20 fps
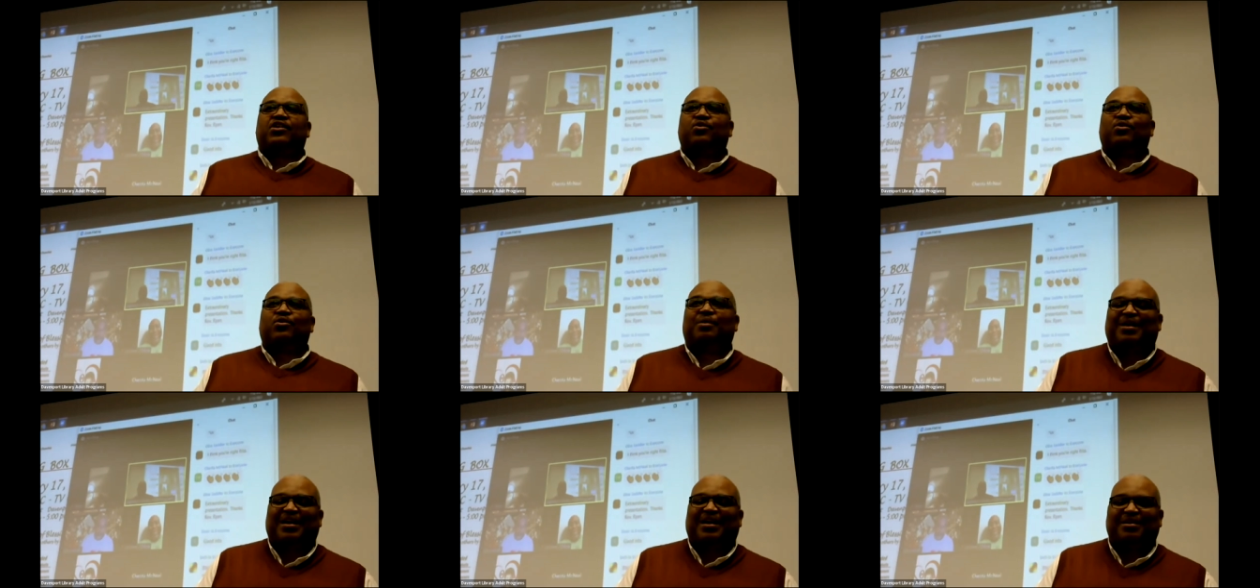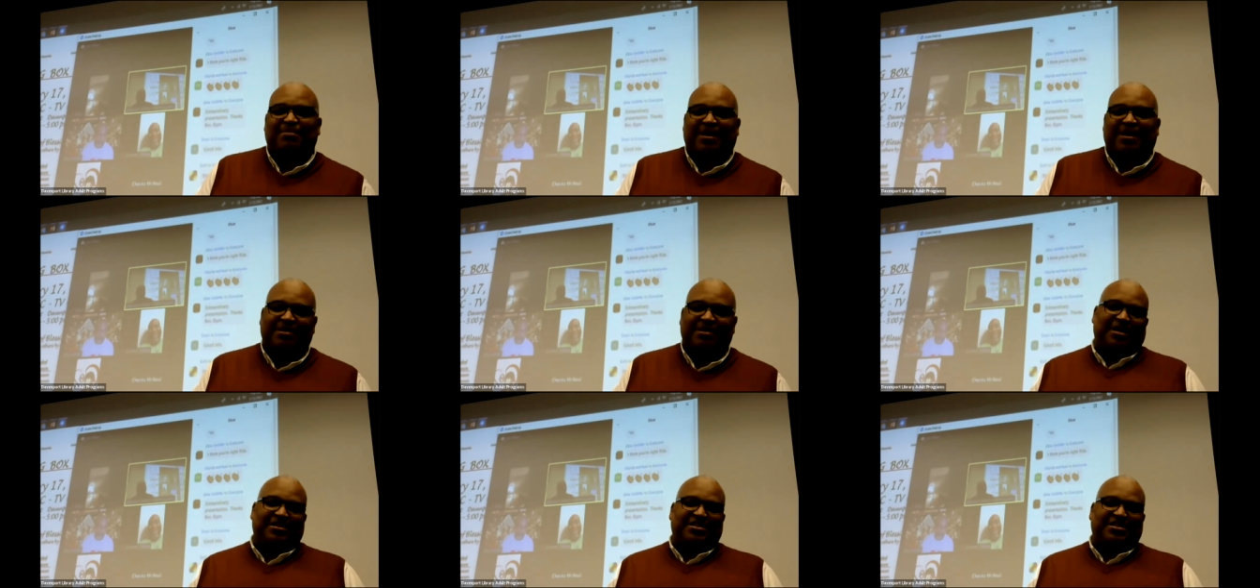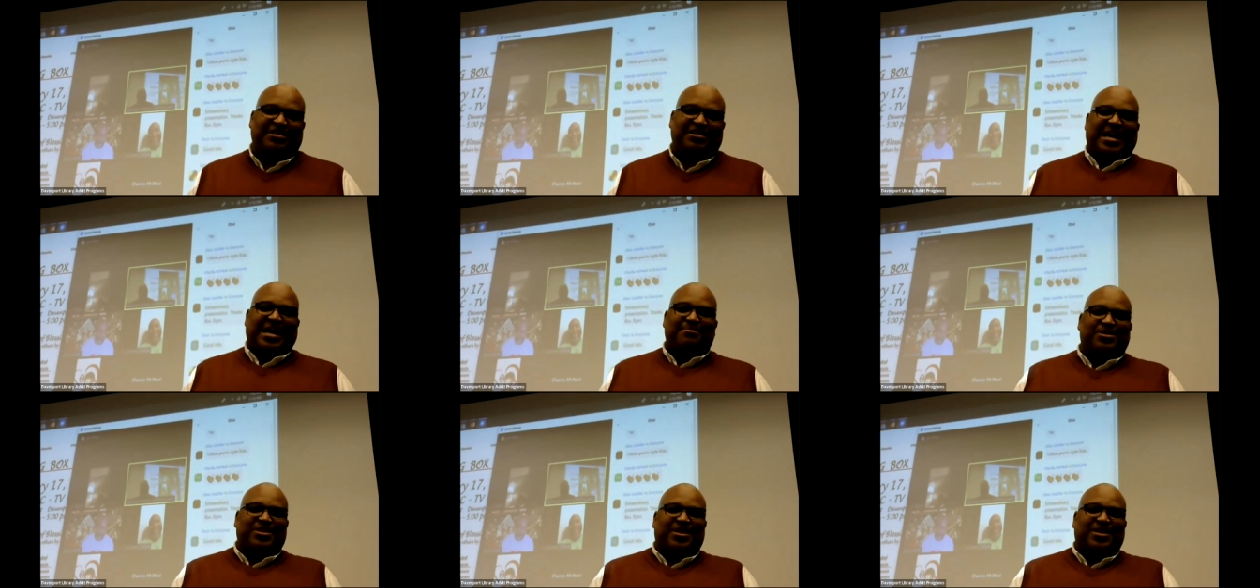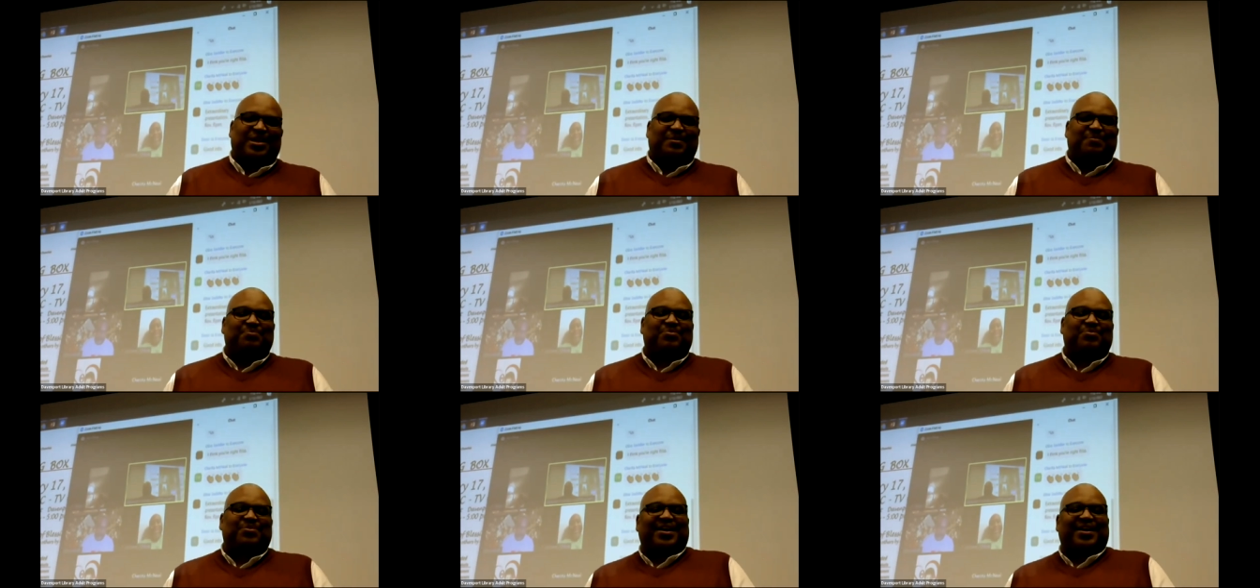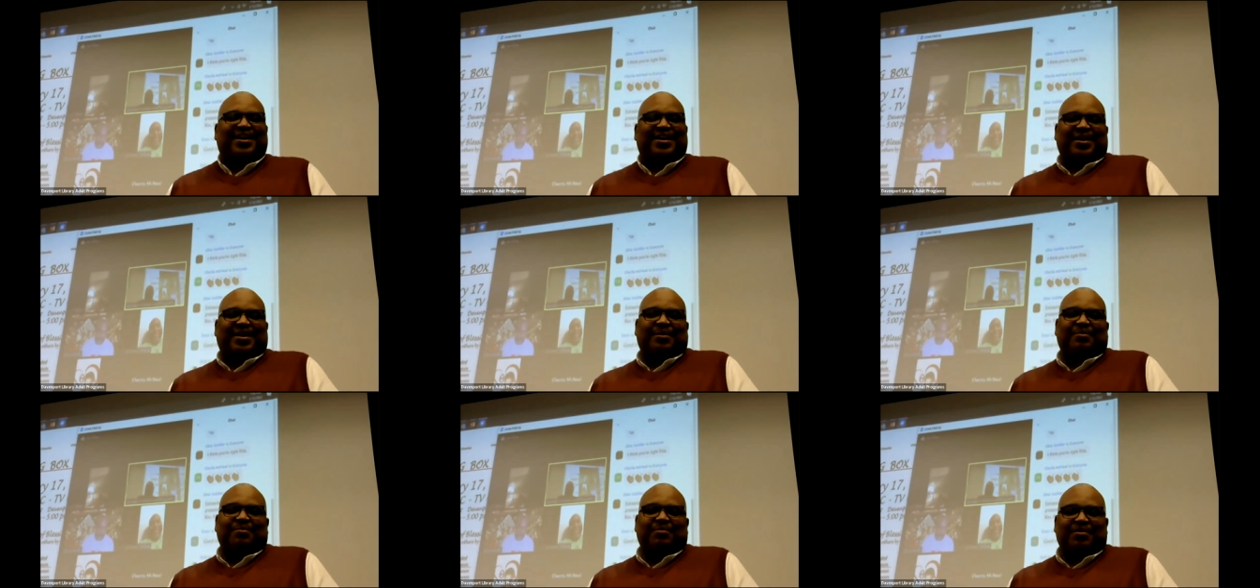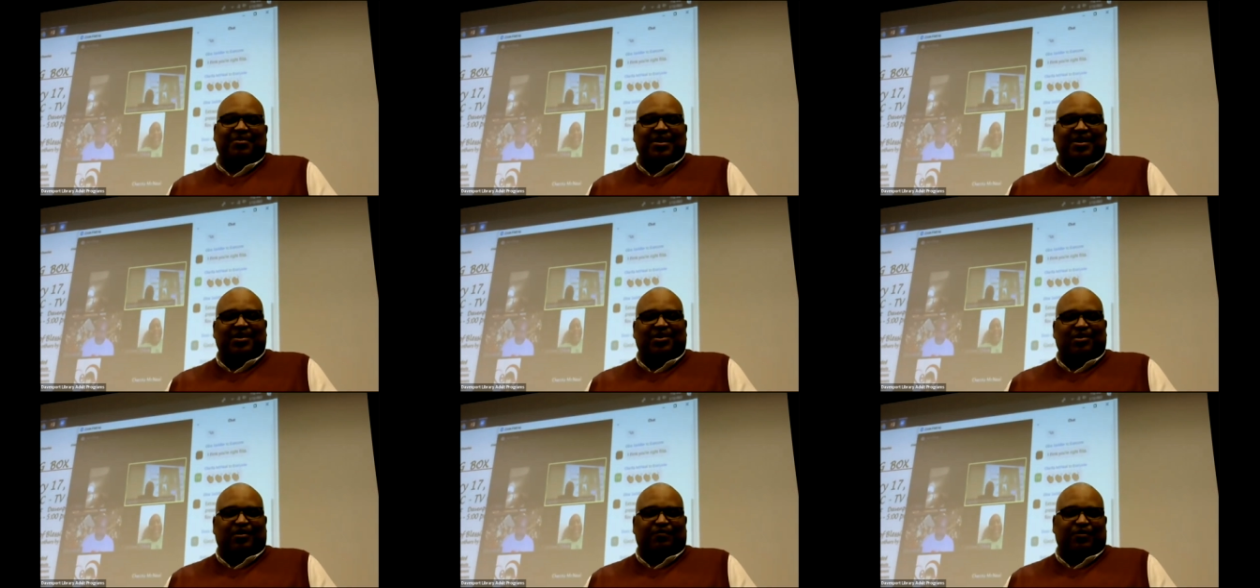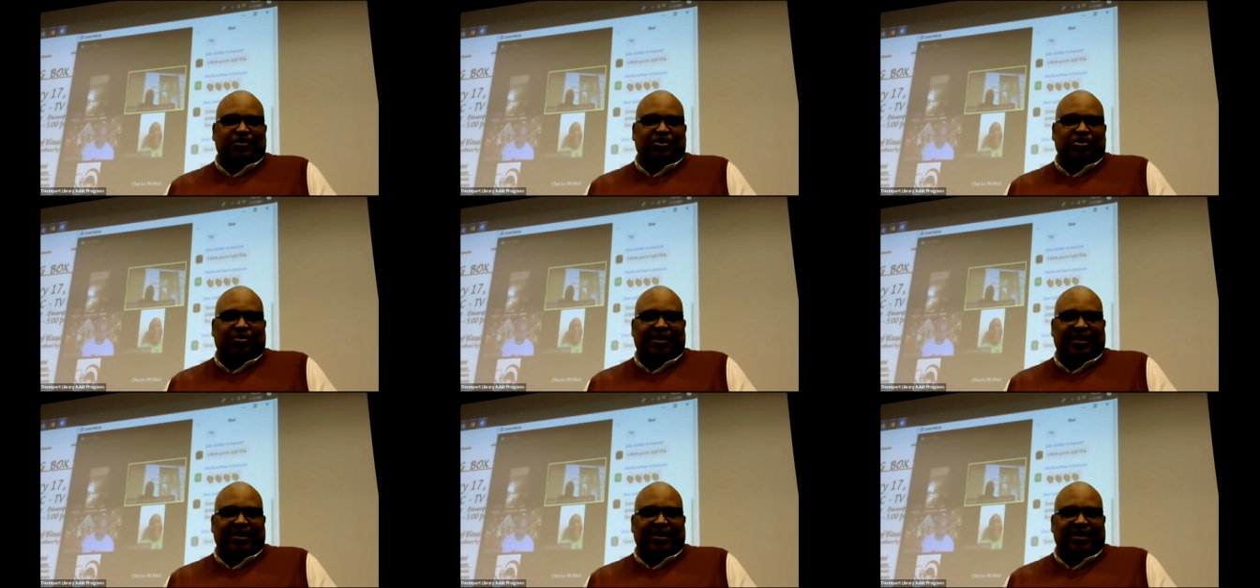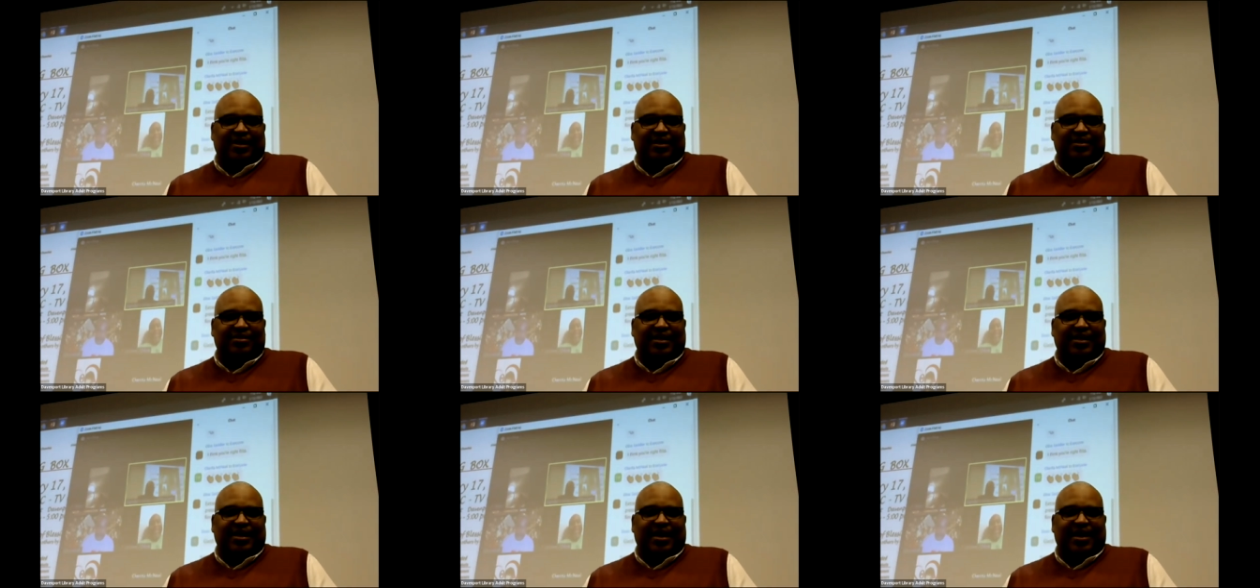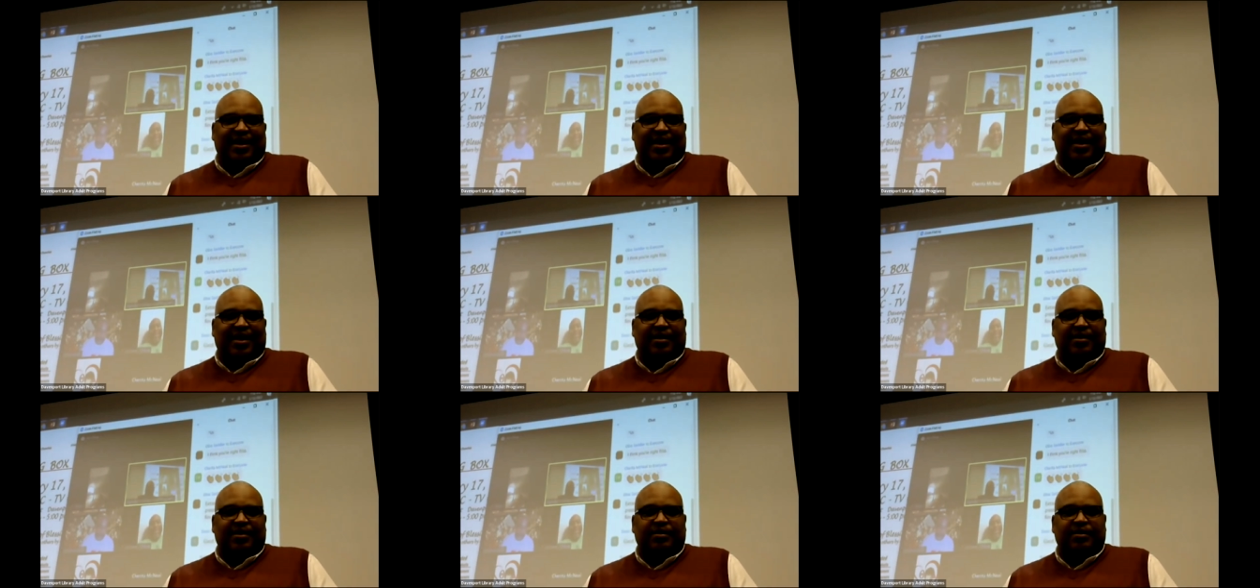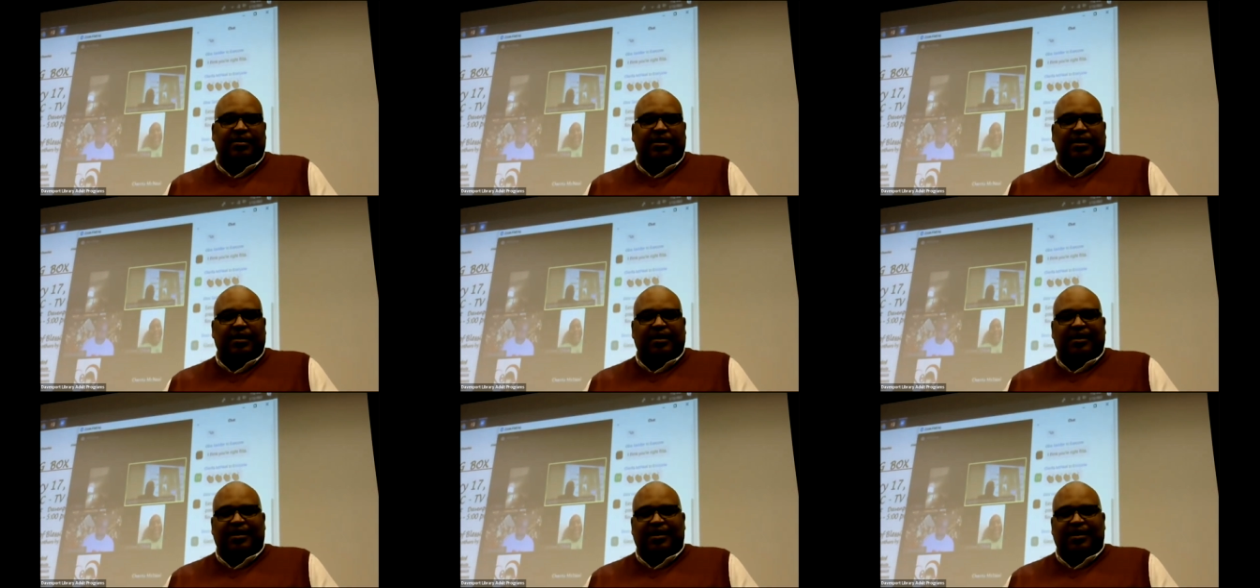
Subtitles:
thank you all. My time is up. Thank you all for joining us, and